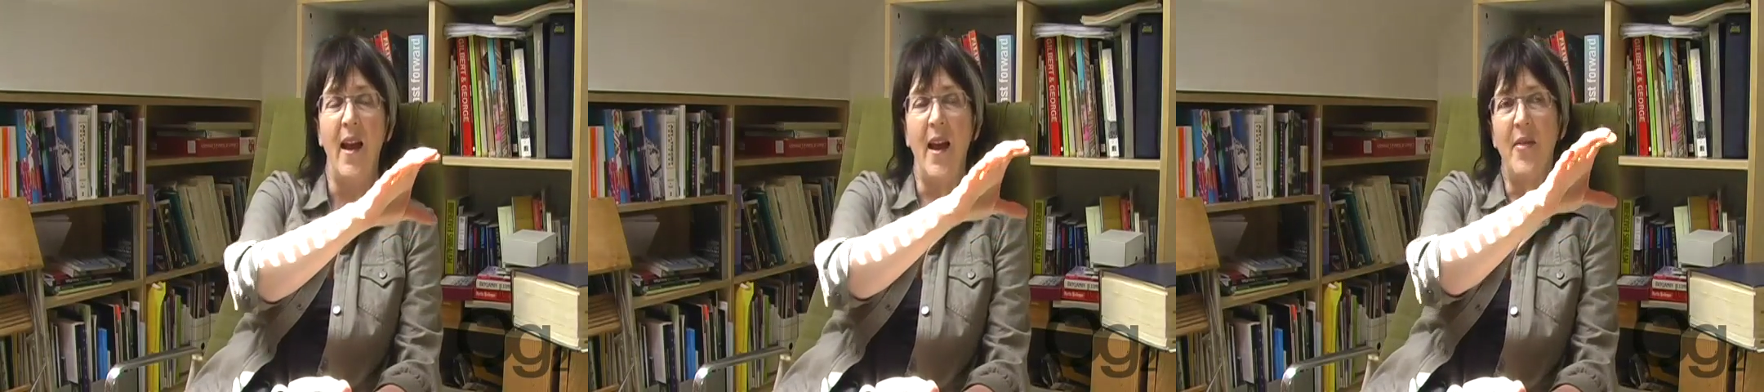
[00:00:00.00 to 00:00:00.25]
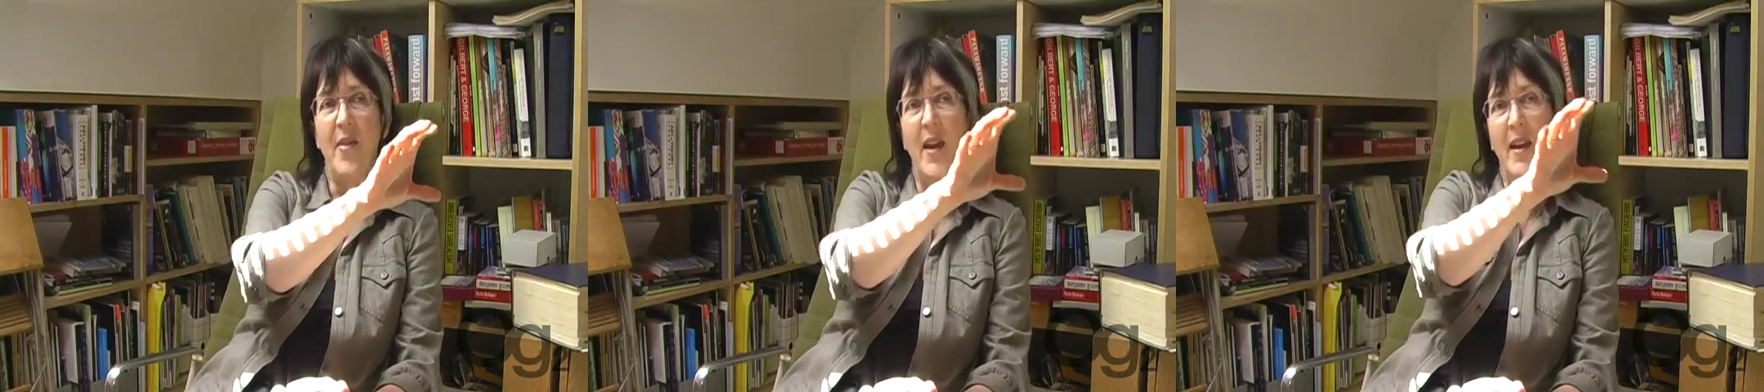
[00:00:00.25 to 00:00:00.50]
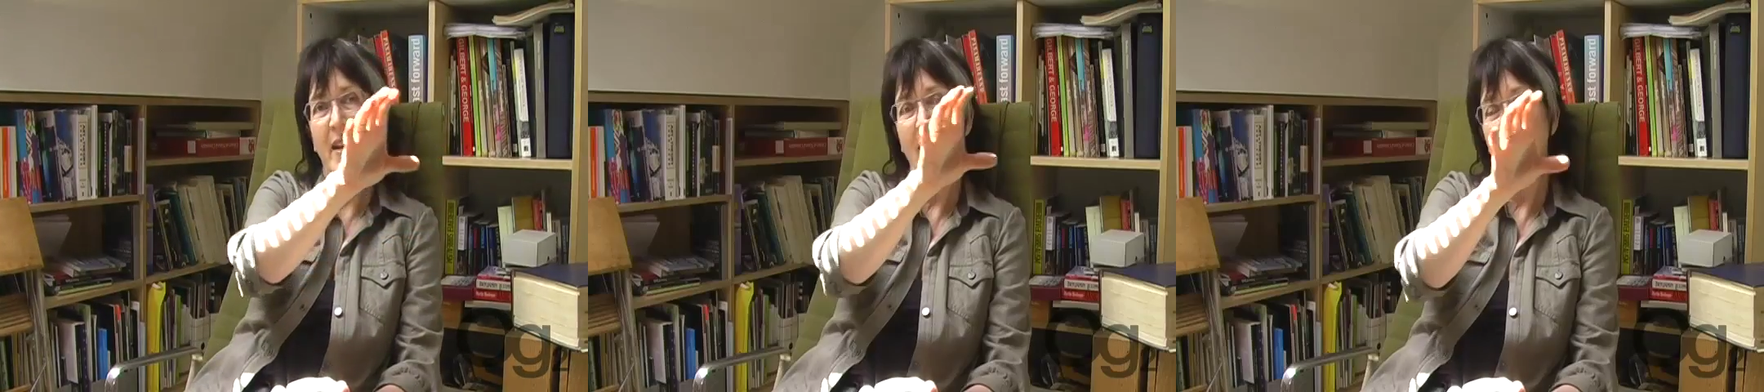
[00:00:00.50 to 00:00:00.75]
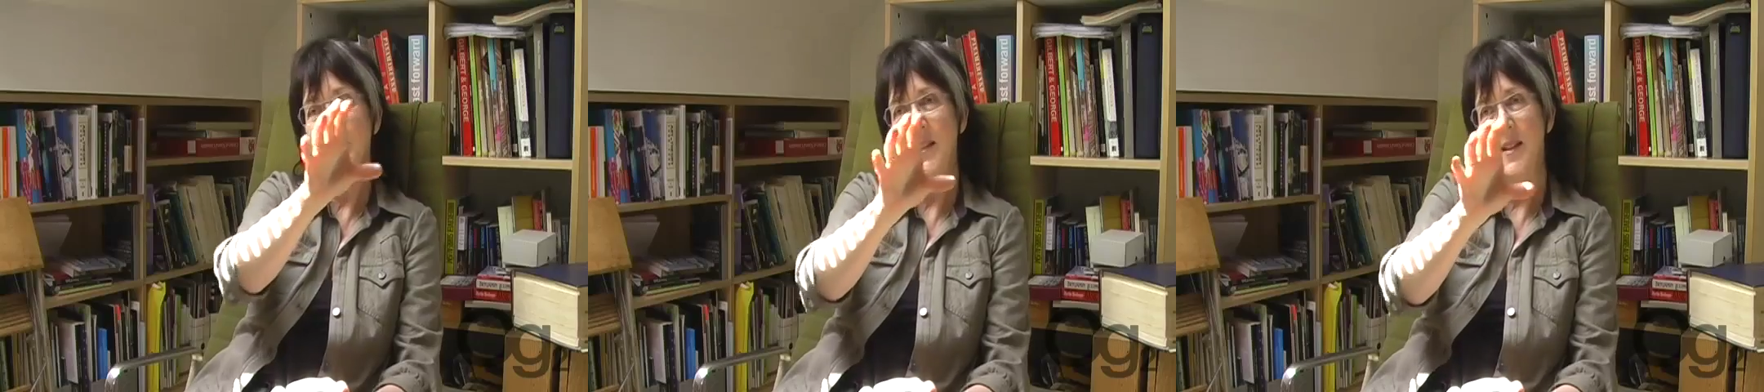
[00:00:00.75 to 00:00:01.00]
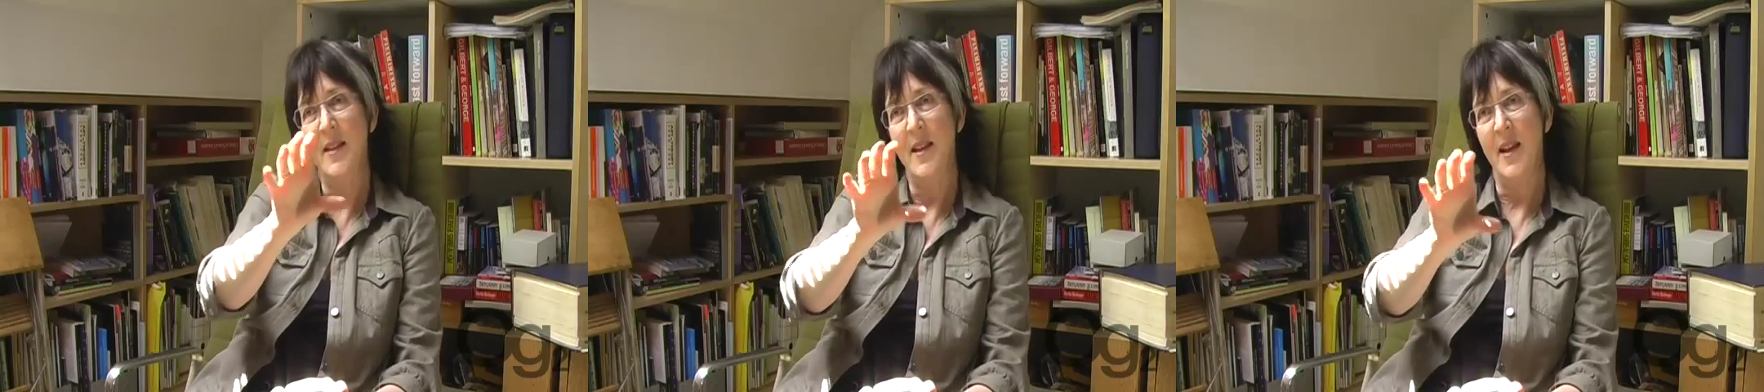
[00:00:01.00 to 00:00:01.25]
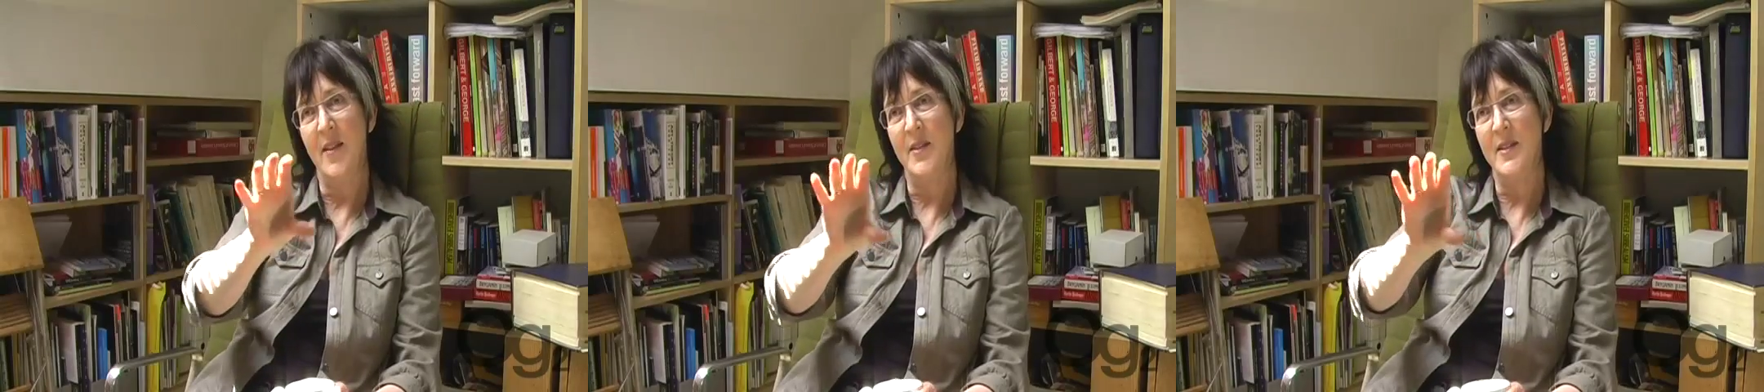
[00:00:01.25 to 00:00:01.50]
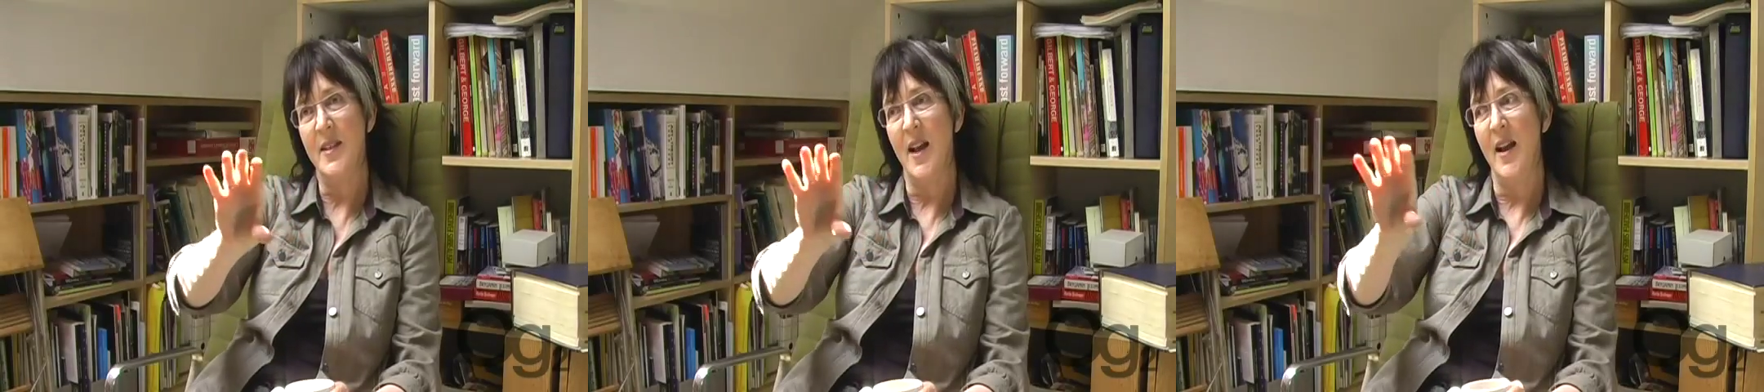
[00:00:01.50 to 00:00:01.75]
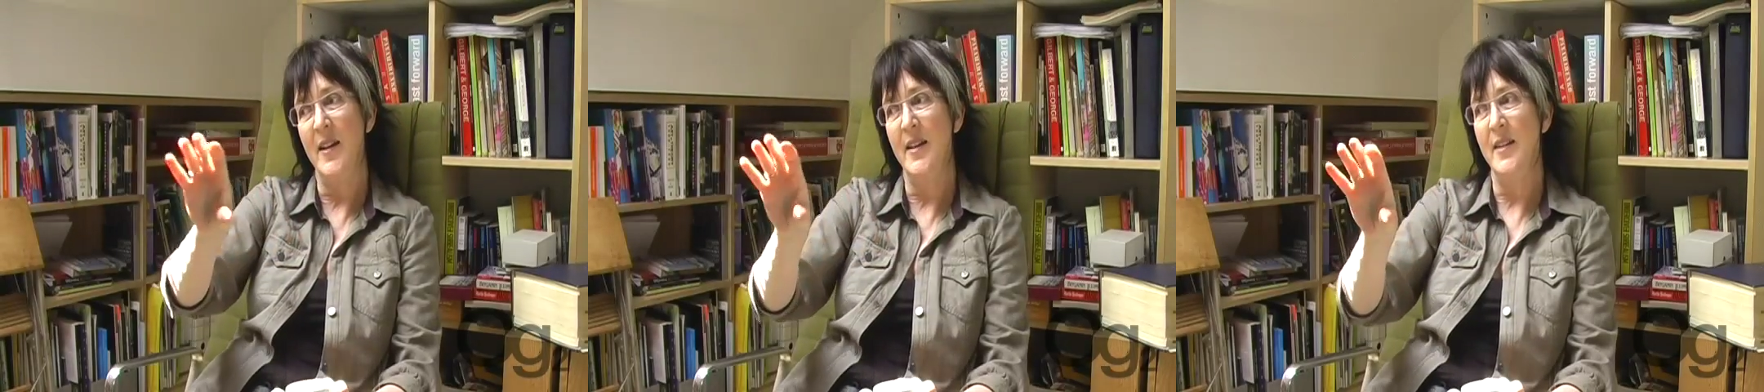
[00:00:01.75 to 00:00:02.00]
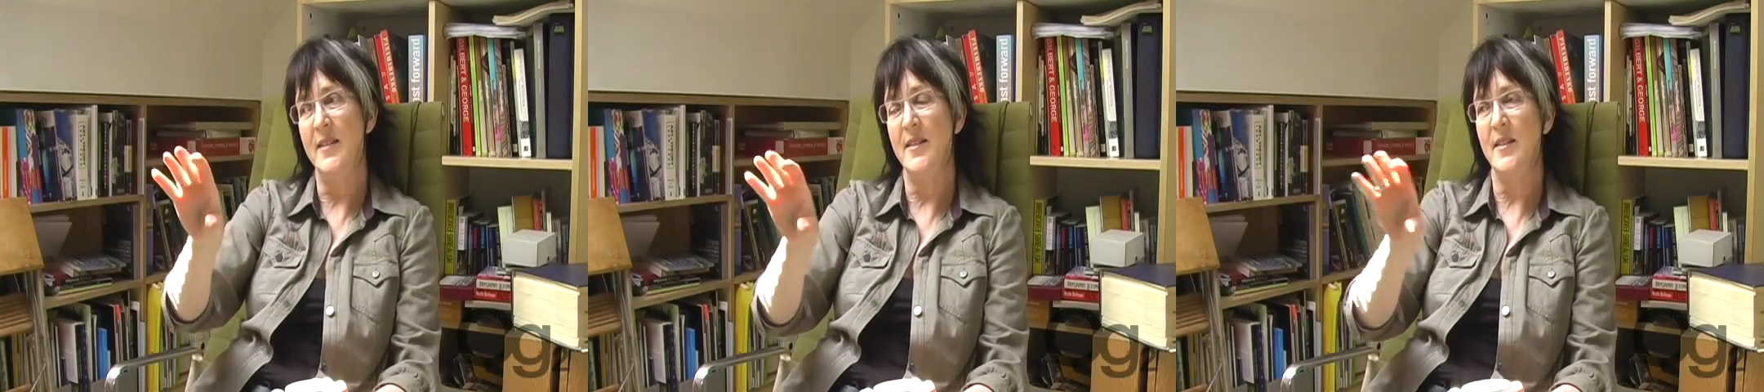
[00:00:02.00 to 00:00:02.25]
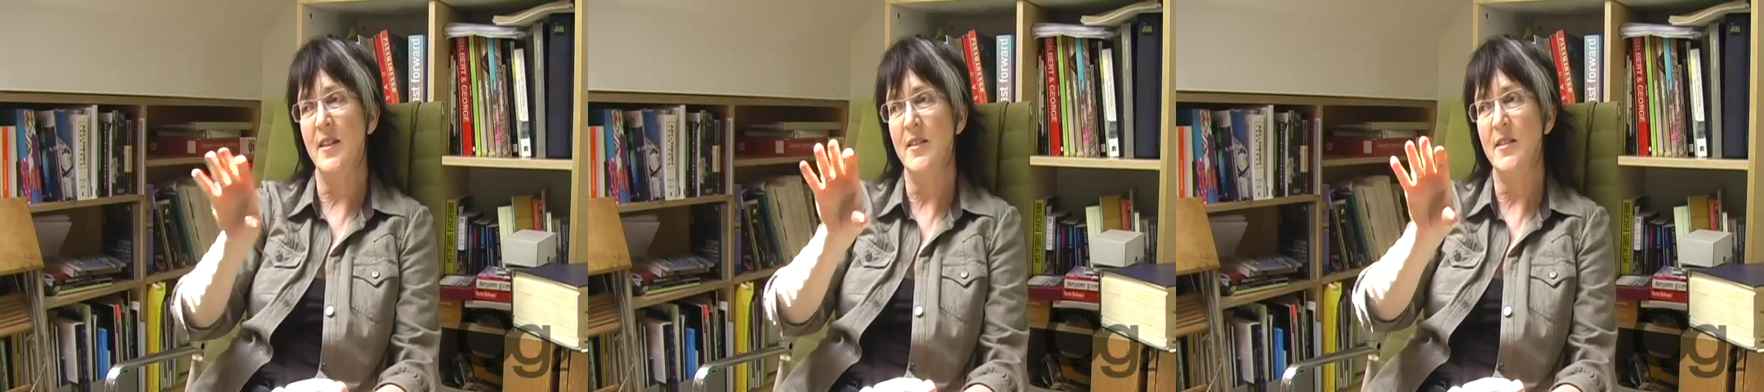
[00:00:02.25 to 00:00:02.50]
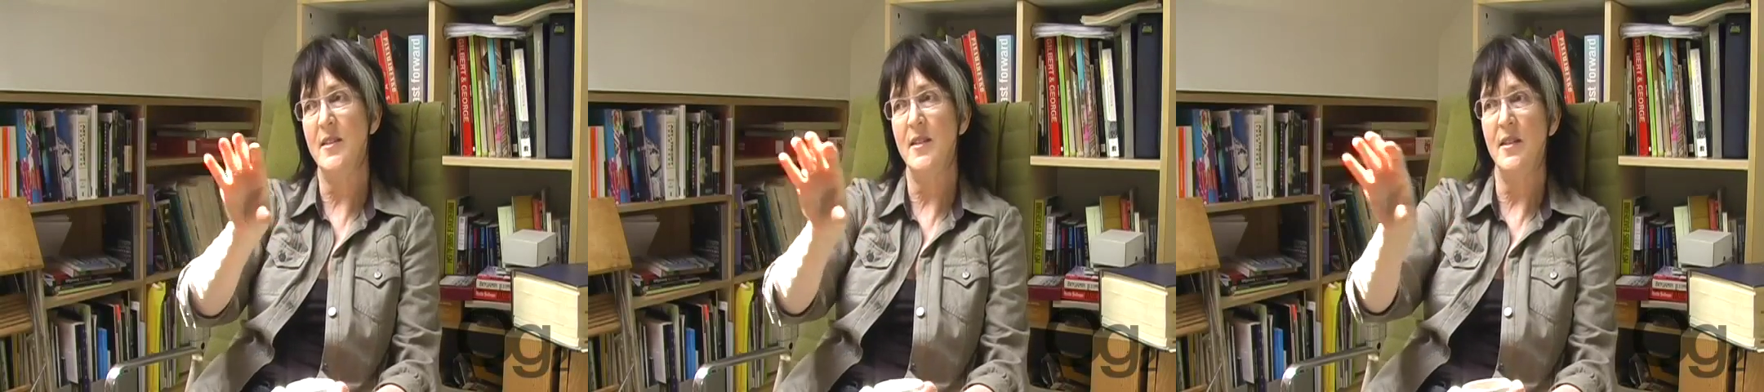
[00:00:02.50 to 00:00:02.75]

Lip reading: and then it comes in the other side and it starts